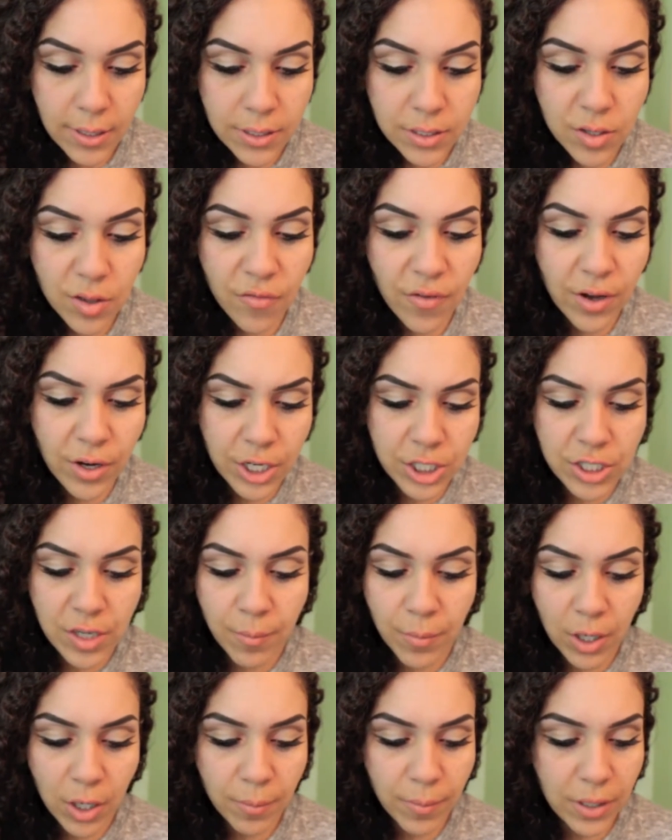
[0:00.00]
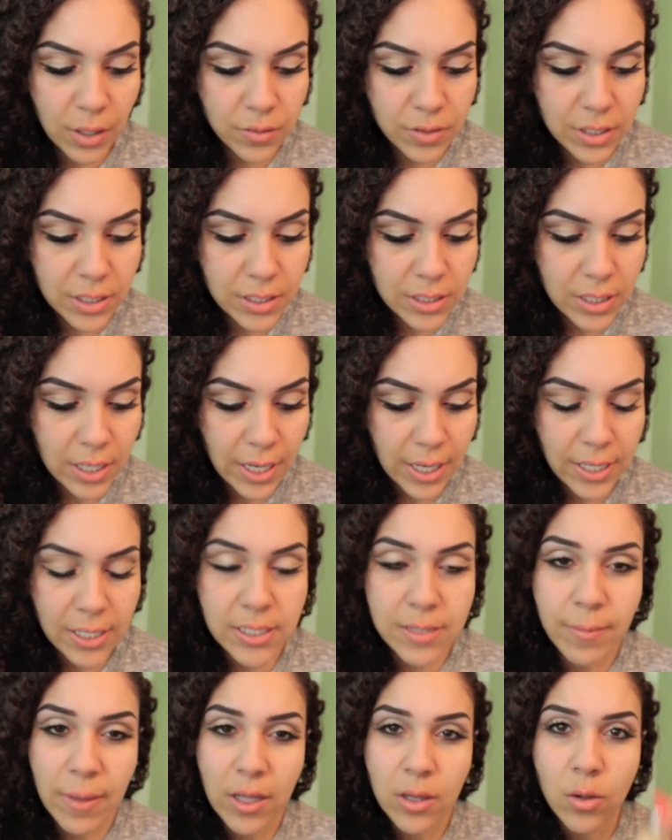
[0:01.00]
So the foundation I'm gonna be using today
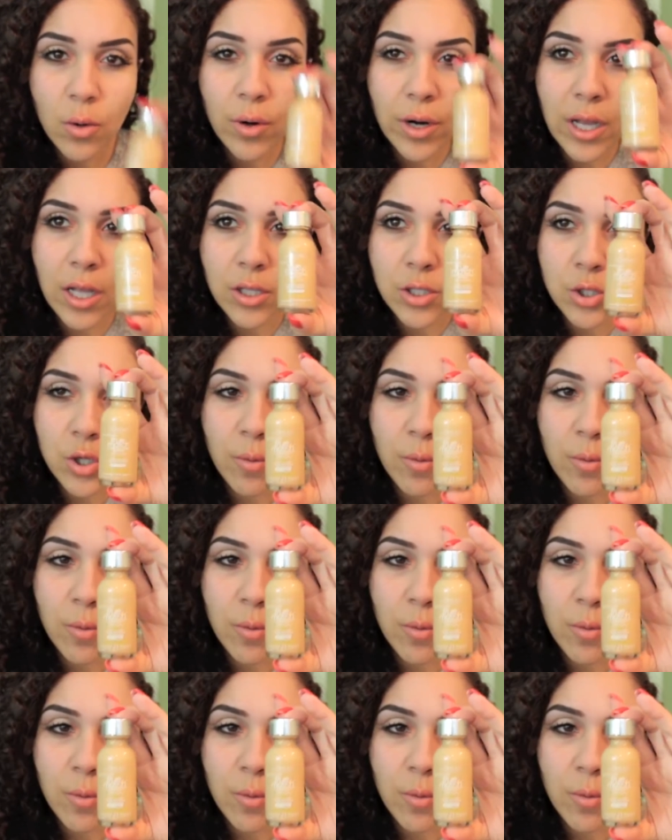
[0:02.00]
is my L'Oreal